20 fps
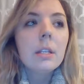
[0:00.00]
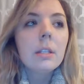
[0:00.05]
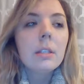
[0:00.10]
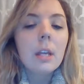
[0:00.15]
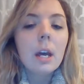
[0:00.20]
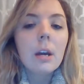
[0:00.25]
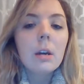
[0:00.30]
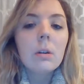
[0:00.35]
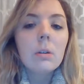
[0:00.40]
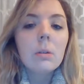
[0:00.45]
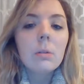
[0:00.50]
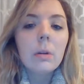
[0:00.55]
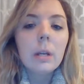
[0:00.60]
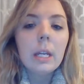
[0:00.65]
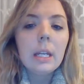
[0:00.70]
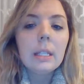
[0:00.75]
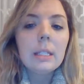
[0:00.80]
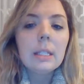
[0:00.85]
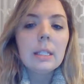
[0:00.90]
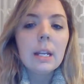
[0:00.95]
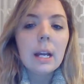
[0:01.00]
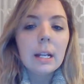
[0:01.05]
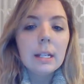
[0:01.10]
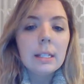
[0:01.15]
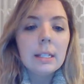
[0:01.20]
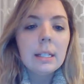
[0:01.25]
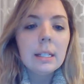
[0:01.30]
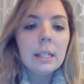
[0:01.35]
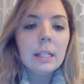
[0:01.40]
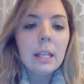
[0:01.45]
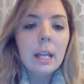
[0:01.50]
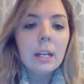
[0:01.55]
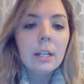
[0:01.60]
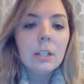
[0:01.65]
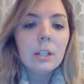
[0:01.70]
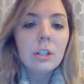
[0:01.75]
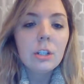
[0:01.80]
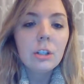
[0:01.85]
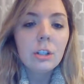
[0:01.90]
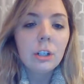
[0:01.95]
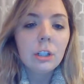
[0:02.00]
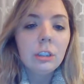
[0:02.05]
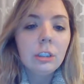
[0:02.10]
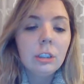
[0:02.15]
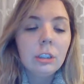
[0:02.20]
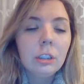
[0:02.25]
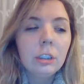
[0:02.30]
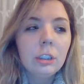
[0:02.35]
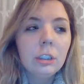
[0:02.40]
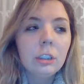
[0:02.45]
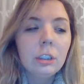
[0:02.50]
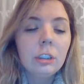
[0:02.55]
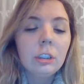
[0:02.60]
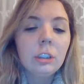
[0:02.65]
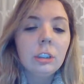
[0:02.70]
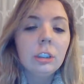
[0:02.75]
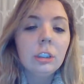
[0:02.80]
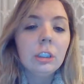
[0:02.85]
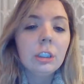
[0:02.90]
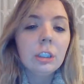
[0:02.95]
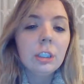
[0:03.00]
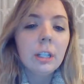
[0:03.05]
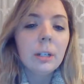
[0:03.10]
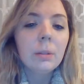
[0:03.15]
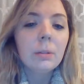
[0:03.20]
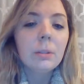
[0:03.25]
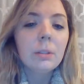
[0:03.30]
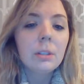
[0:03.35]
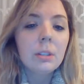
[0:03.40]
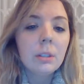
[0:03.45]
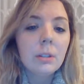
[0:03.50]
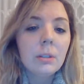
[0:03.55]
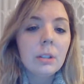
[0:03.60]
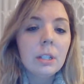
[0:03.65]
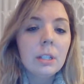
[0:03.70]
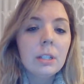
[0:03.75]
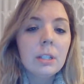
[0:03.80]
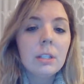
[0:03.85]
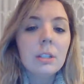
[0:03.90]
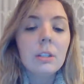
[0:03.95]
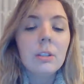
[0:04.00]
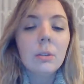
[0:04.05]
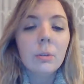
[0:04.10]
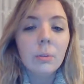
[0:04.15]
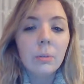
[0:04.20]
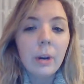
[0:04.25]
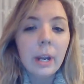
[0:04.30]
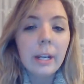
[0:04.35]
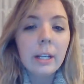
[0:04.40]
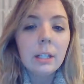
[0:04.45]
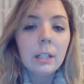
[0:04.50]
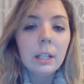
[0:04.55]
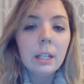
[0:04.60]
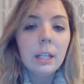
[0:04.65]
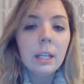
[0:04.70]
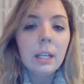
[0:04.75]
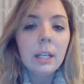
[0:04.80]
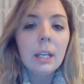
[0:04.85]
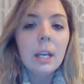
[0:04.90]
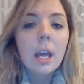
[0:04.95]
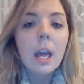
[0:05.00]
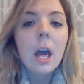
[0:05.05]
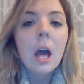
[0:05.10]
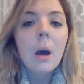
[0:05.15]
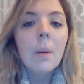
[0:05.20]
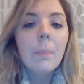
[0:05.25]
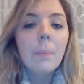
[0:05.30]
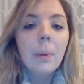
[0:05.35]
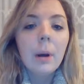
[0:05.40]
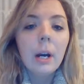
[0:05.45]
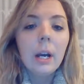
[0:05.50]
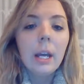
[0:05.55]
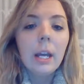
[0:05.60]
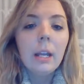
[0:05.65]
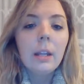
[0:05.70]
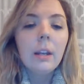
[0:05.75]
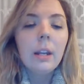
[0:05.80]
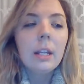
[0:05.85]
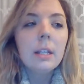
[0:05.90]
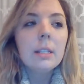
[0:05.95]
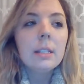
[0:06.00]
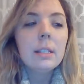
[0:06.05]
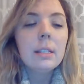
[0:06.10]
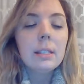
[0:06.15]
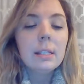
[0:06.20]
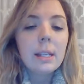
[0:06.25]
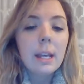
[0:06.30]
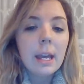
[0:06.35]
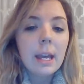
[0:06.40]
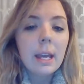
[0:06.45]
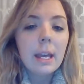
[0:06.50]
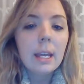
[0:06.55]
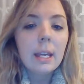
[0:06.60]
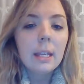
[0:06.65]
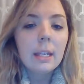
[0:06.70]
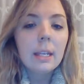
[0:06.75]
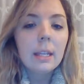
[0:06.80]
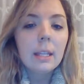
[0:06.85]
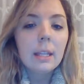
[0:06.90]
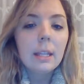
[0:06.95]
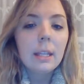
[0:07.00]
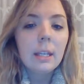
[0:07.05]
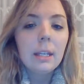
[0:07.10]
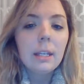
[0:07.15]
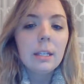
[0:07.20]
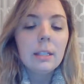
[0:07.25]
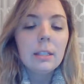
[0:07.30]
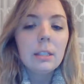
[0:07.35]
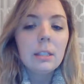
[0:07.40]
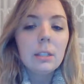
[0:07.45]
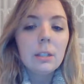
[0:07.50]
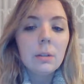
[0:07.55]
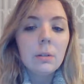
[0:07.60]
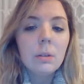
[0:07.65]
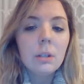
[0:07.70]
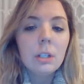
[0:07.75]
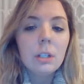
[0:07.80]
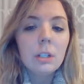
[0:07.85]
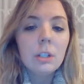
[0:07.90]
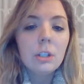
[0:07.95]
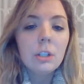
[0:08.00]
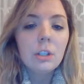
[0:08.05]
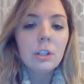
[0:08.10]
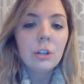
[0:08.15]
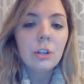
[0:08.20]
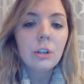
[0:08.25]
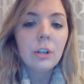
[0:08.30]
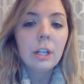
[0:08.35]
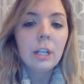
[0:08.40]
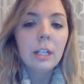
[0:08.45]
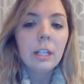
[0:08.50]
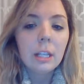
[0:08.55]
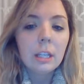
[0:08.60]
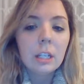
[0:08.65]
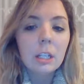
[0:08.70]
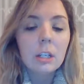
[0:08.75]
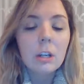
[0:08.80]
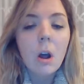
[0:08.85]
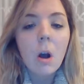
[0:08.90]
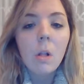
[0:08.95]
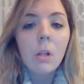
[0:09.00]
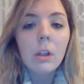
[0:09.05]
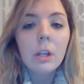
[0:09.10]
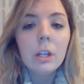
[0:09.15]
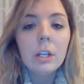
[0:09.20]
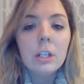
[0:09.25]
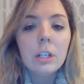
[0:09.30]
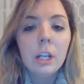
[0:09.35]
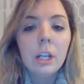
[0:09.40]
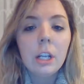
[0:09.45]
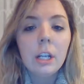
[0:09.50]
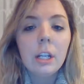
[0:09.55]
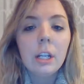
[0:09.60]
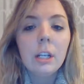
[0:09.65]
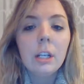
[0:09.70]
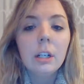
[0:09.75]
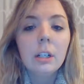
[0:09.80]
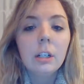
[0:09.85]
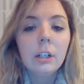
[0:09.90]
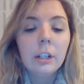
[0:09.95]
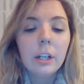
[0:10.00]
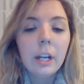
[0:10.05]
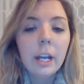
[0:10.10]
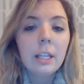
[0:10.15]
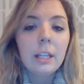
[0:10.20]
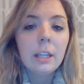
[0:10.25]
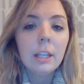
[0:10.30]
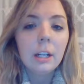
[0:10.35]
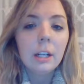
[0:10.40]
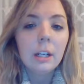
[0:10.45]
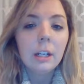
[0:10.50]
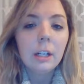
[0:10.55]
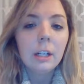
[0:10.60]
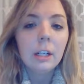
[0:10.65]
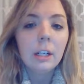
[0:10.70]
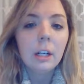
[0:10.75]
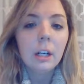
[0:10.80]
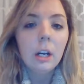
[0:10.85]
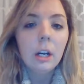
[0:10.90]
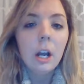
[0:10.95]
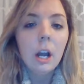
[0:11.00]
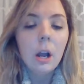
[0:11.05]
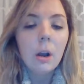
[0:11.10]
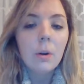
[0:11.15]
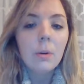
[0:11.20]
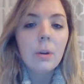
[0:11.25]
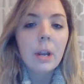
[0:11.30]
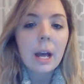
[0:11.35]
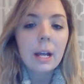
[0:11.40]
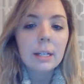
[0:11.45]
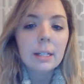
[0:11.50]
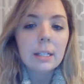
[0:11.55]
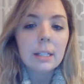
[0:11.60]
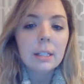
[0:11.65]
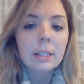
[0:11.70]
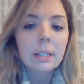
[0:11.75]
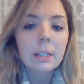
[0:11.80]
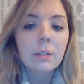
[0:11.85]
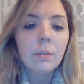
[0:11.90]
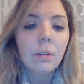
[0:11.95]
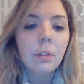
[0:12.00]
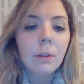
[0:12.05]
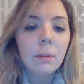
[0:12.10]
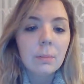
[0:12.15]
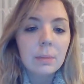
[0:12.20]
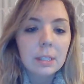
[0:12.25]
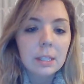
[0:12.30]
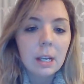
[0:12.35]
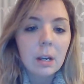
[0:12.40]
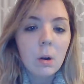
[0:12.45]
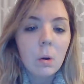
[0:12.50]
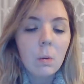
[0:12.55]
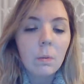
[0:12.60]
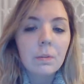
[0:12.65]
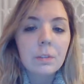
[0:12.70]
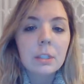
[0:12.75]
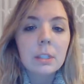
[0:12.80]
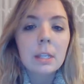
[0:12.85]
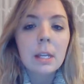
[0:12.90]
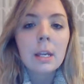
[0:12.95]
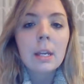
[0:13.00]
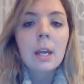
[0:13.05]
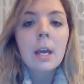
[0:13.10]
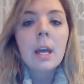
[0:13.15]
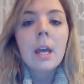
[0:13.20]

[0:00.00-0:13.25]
So it's an idea that instructors shouldn't tell students directly, but instead the students should get the knowledge and create their own ideas for themselves.